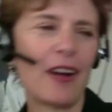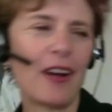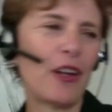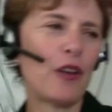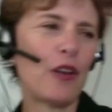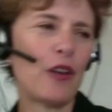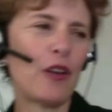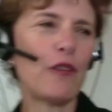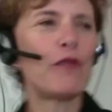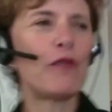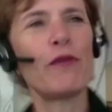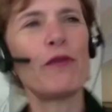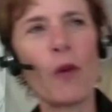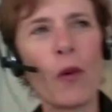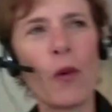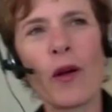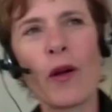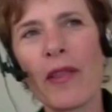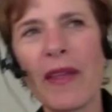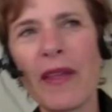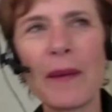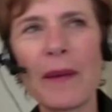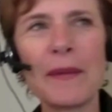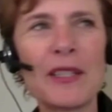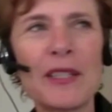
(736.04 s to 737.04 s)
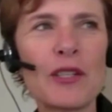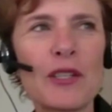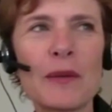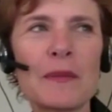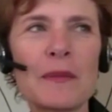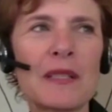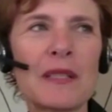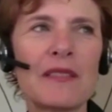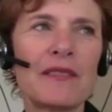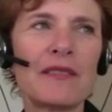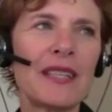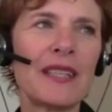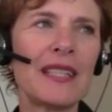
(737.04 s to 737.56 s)
Are you for them in
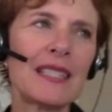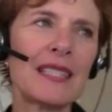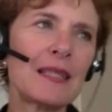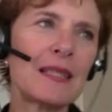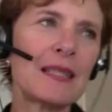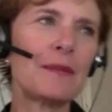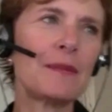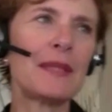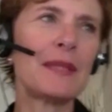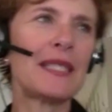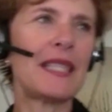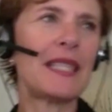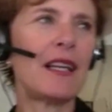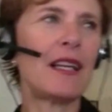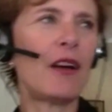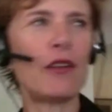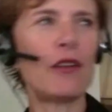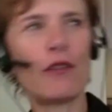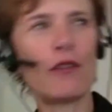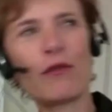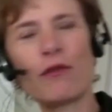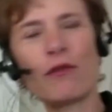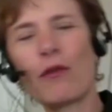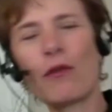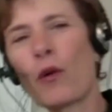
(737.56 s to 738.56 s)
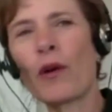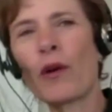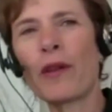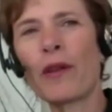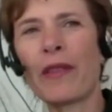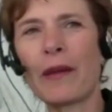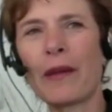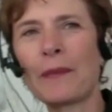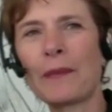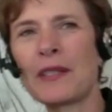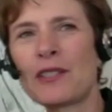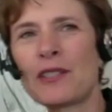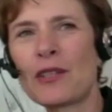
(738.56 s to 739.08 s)
terms of intimacy? Are you
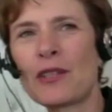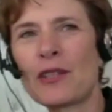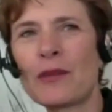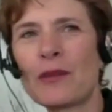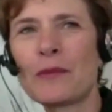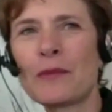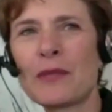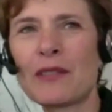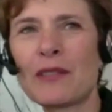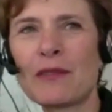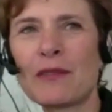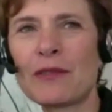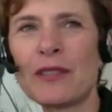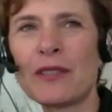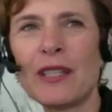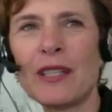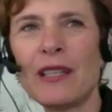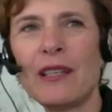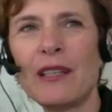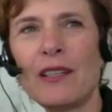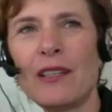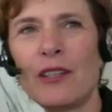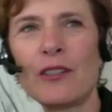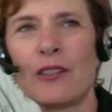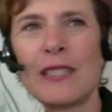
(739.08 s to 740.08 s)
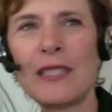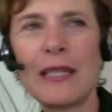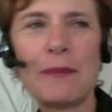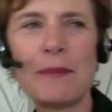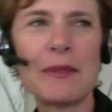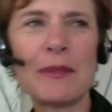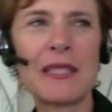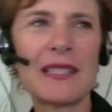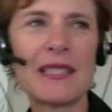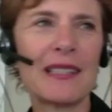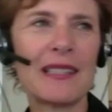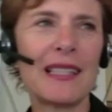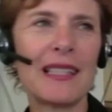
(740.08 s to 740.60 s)
for them in terms of your
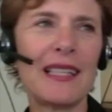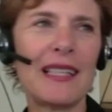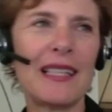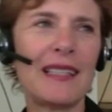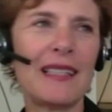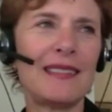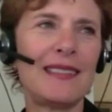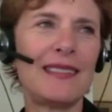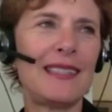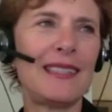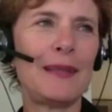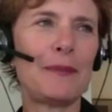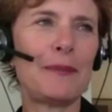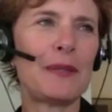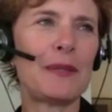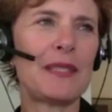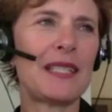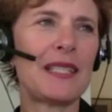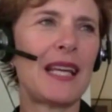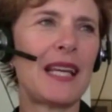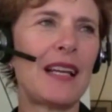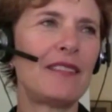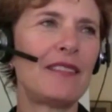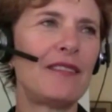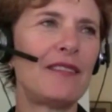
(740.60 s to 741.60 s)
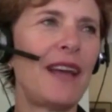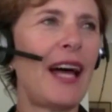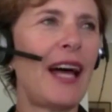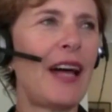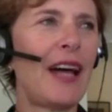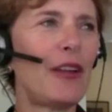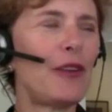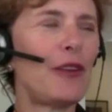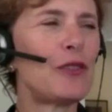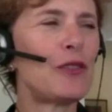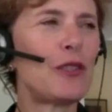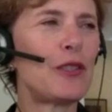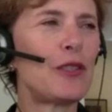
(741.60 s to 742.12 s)
deepest held
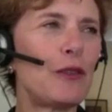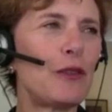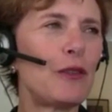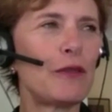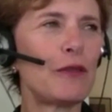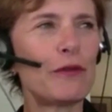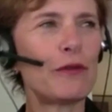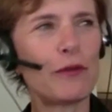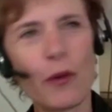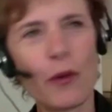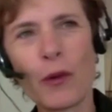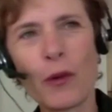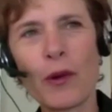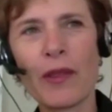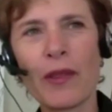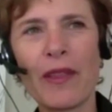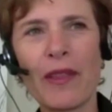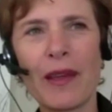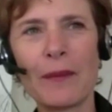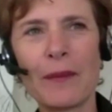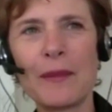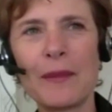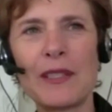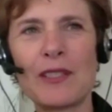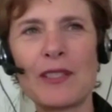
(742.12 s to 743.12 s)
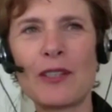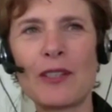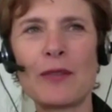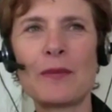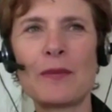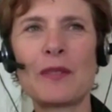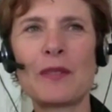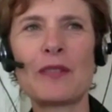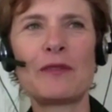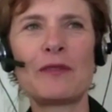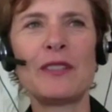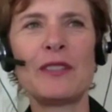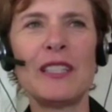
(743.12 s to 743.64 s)
values? Are you for them in
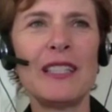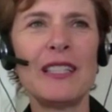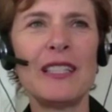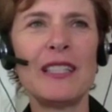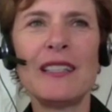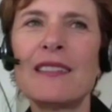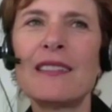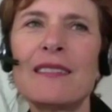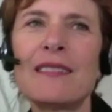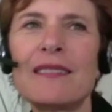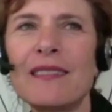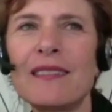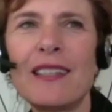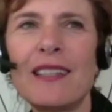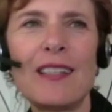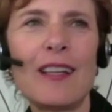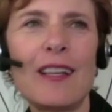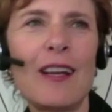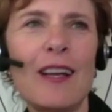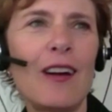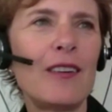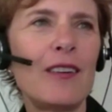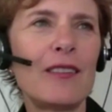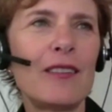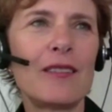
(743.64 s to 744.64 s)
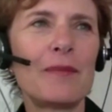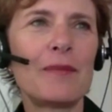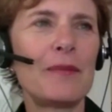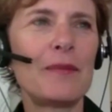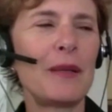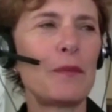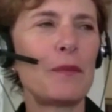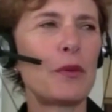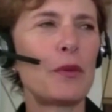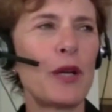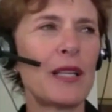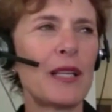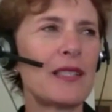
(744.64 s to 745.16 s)
terms of,
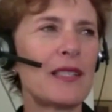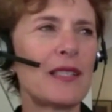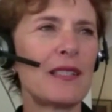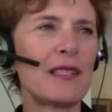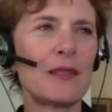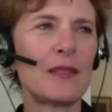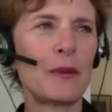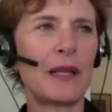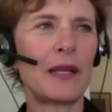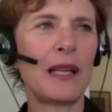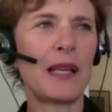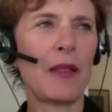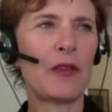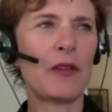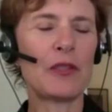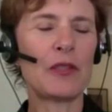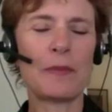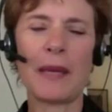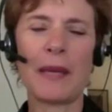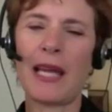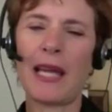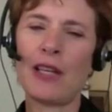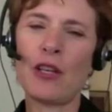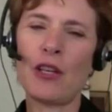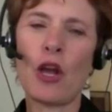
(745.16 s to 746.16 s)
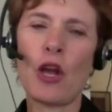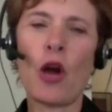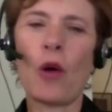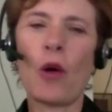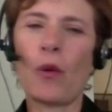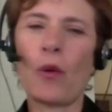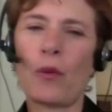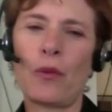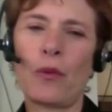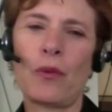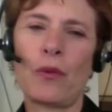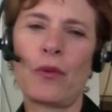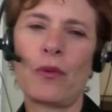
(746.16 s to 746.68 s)
being present to one another's pain?
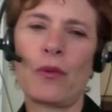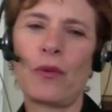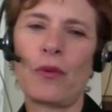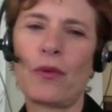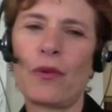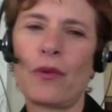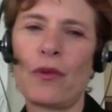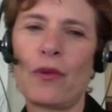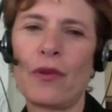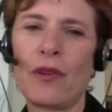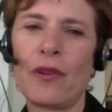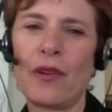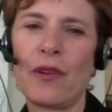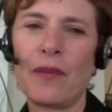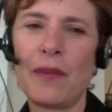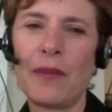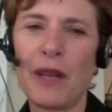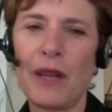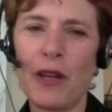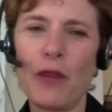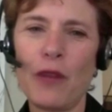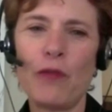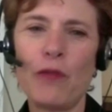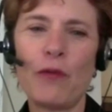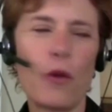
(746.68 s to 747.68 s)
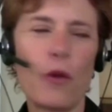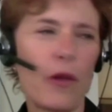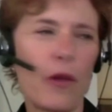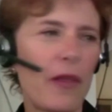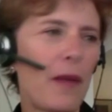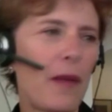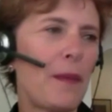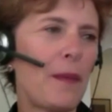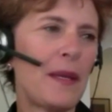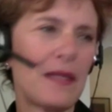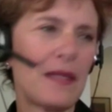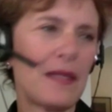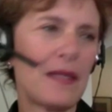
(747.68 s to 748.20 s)
No. But are you for
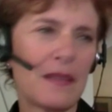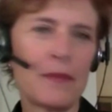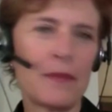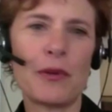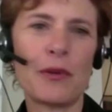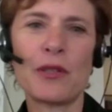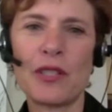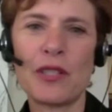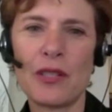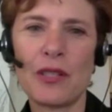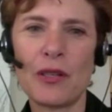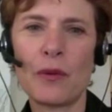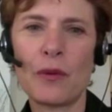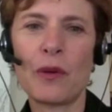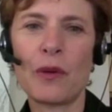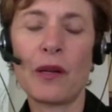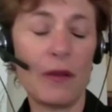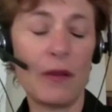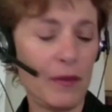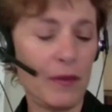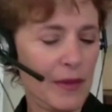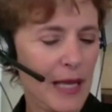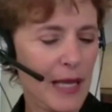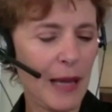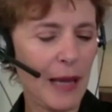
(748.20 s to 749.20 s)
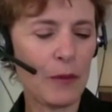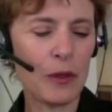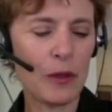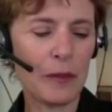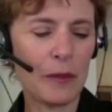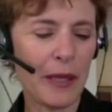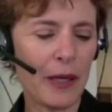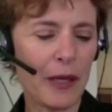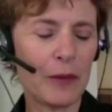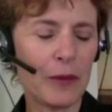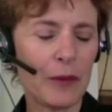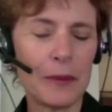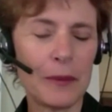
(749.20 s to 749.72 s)
them as a person you're working? You damn
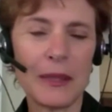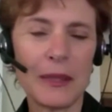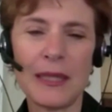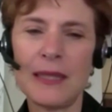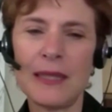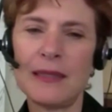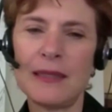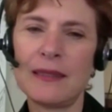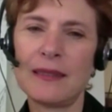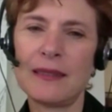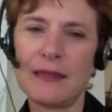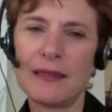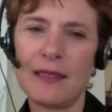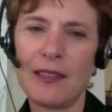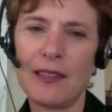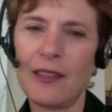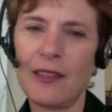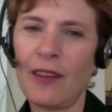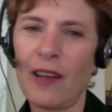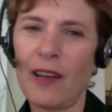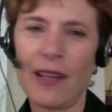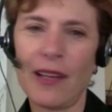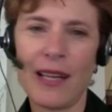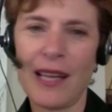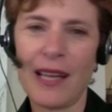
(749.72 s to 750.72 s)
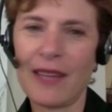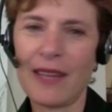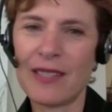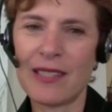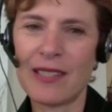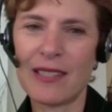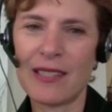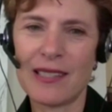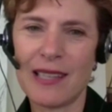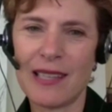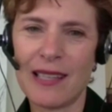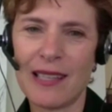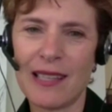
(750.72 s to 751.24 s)
well better be, or you're not going to have
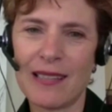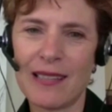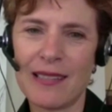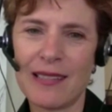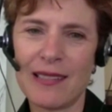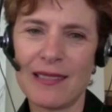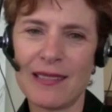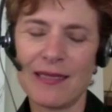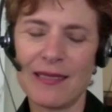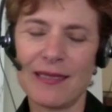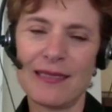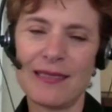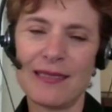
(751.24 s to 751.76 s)
success.